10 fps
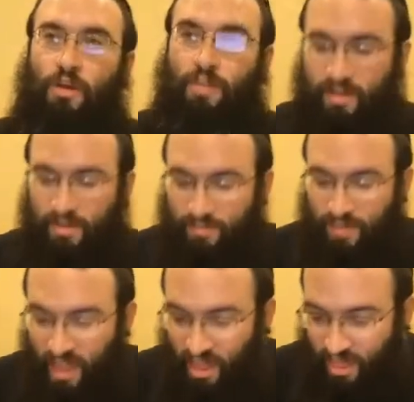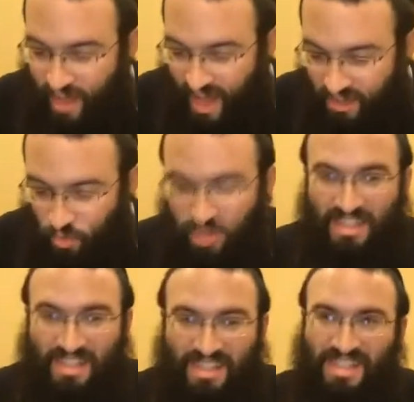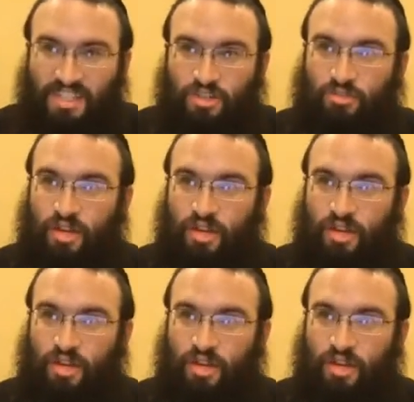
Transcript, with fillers: to become better, that's where sin